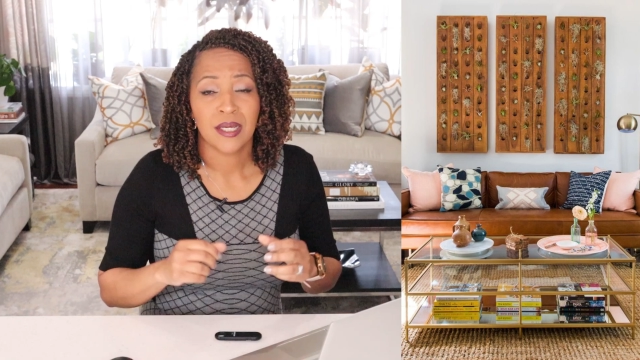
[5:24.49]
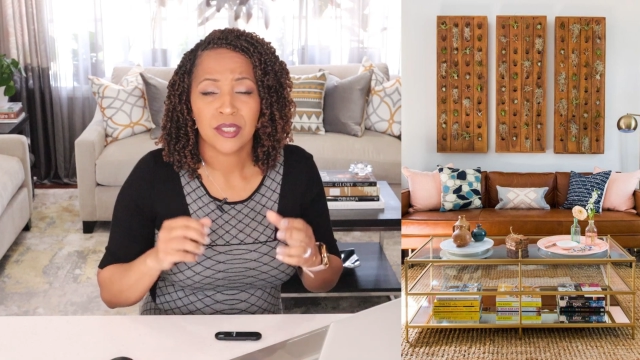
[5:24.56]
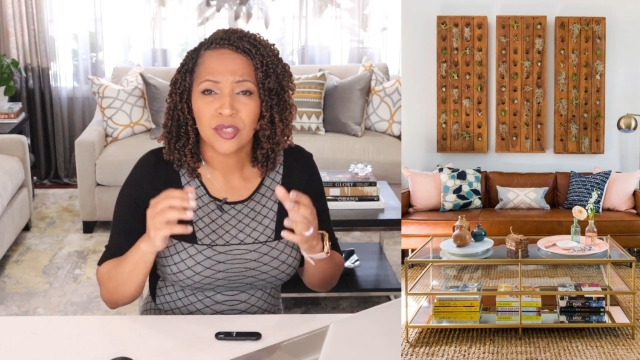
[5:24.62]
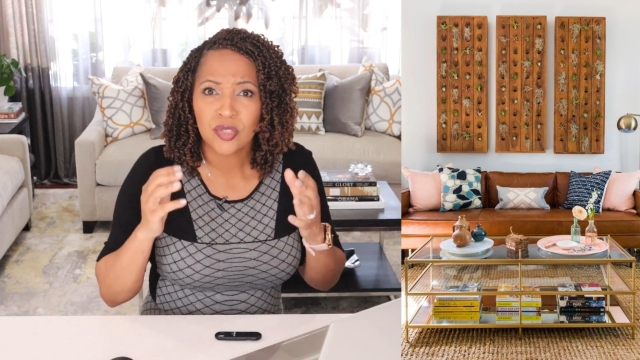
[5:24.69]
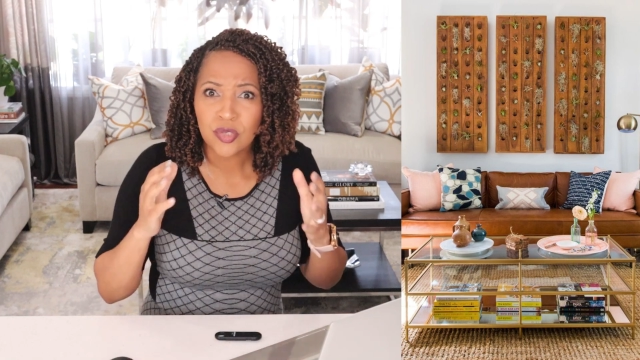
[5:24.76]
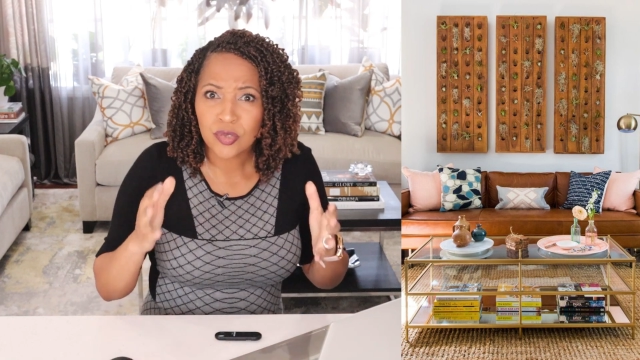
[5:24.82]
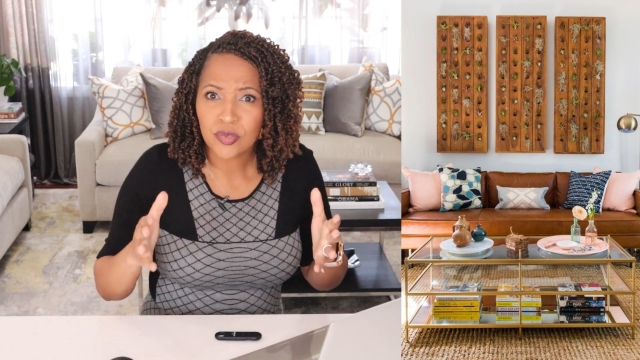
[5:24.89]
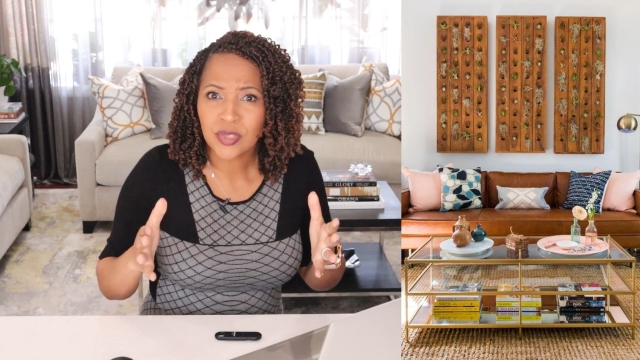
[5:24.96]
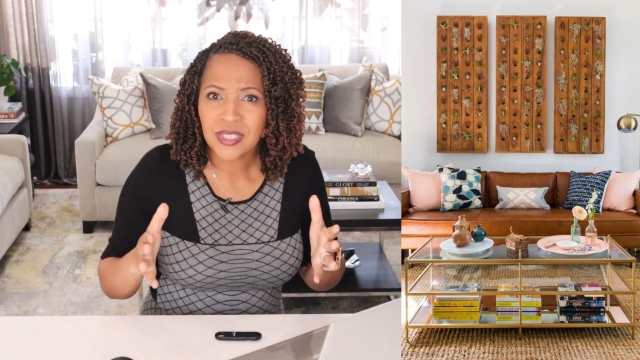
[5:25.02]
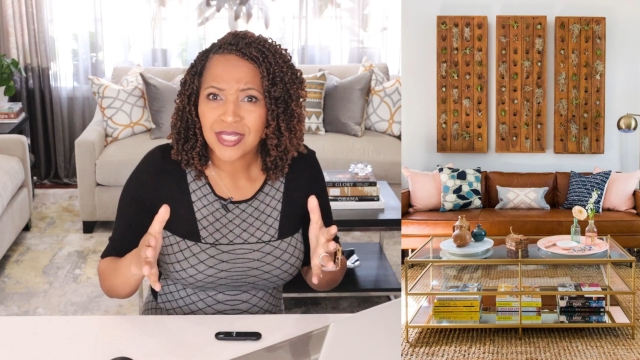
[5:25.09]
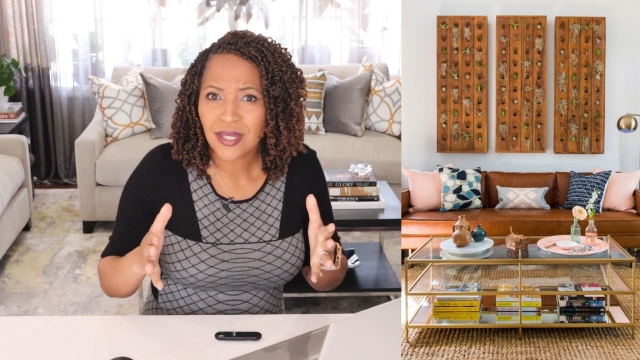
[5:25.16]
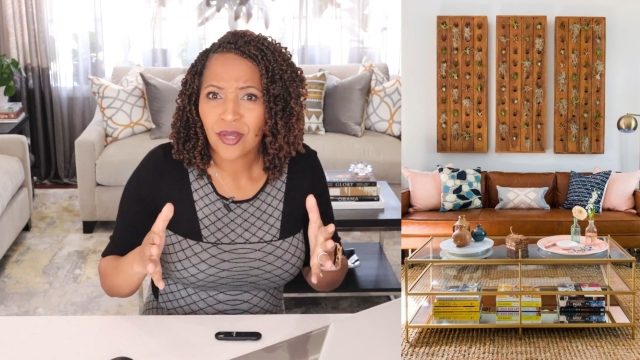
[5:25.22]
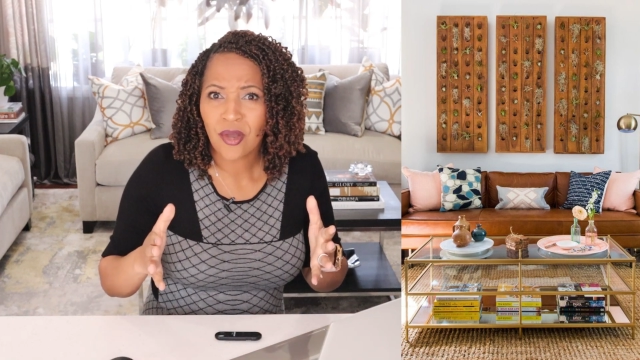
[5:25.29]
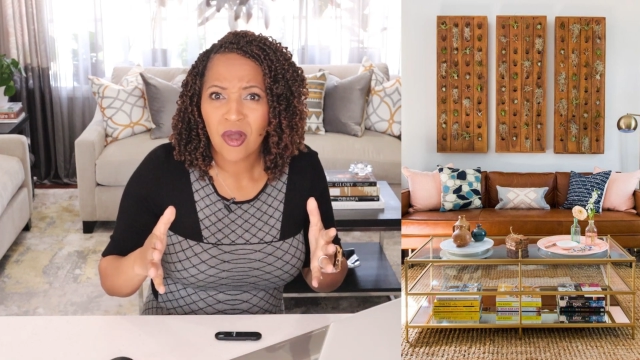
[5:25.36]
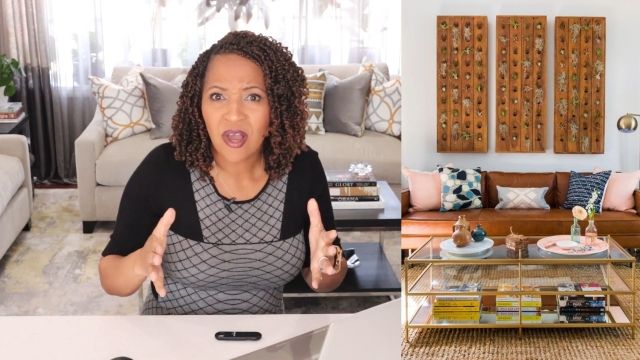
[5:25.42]
A
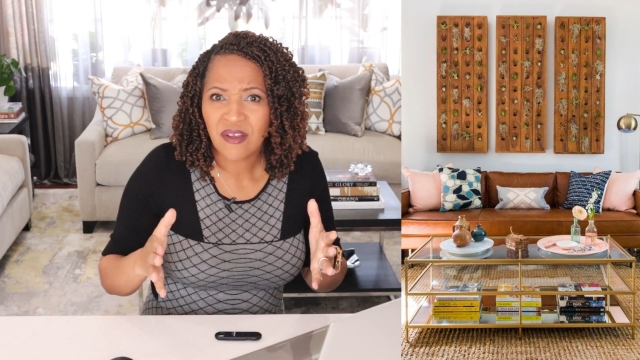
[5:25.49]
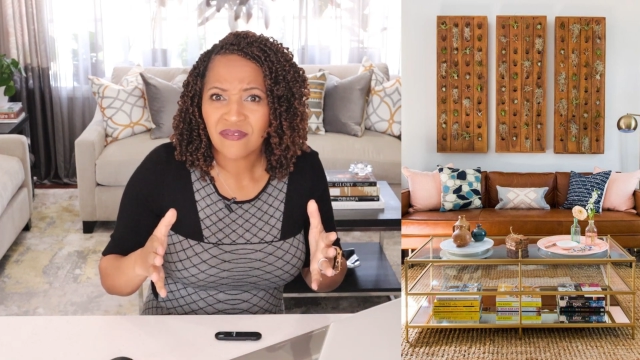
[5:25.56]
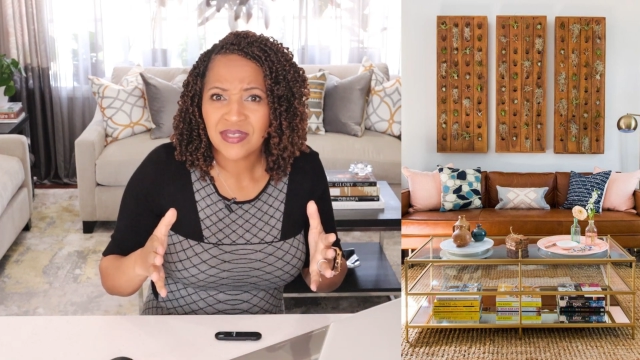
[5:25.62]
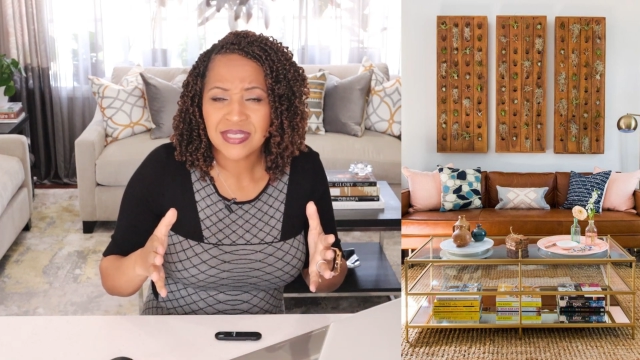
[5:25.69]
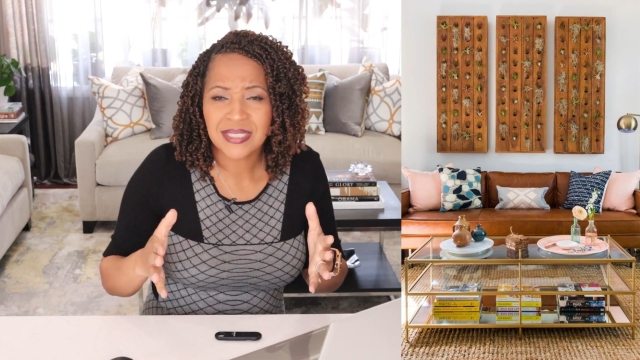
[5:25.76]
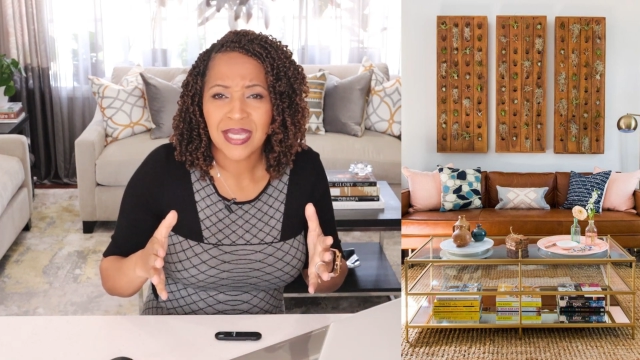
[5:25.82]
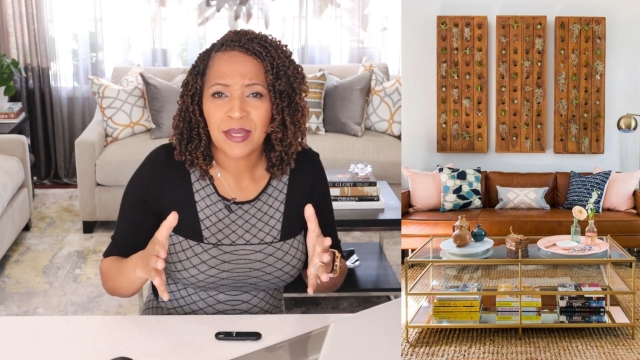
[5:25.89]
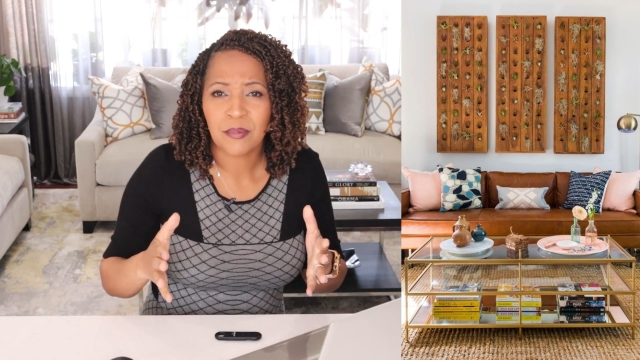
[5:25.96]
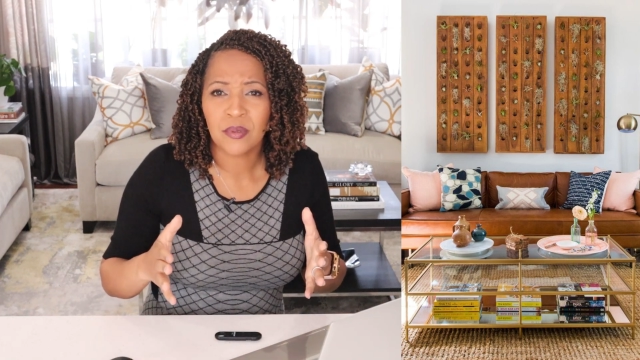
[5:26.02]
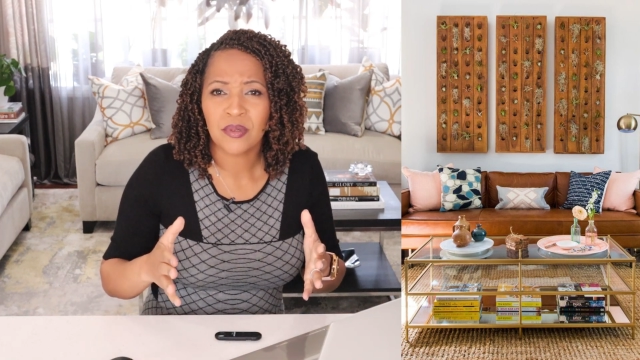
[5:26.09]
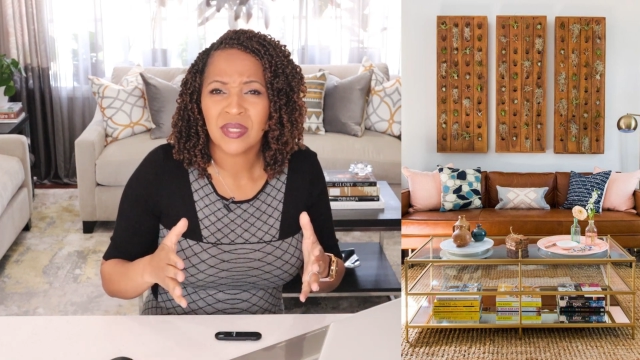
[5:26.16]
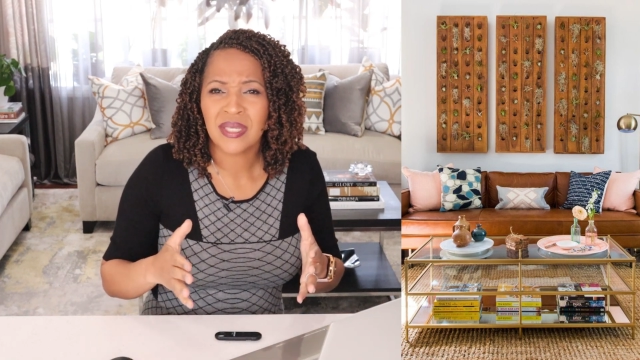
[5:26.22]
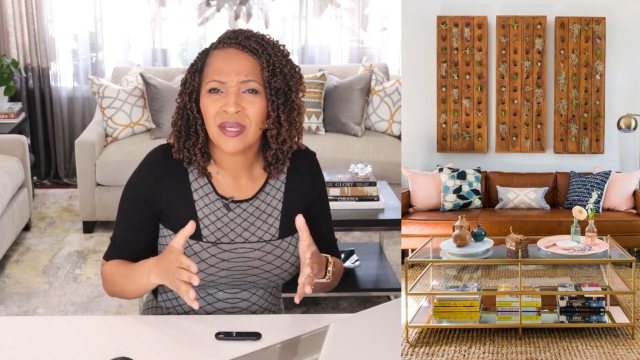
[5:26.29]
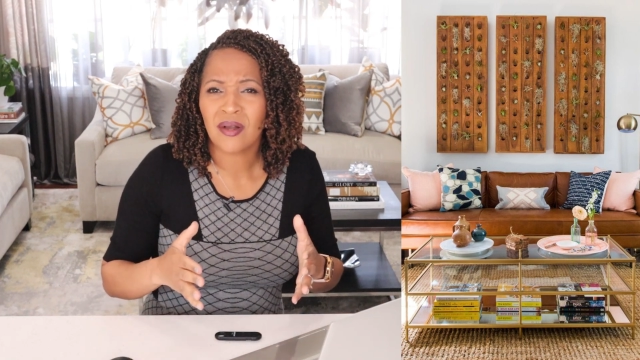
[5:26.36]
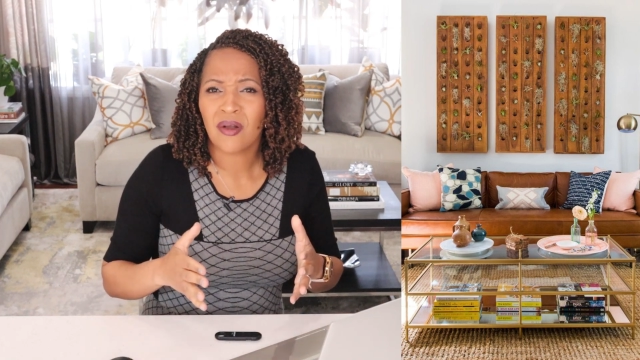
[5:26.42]
two-tier coffee table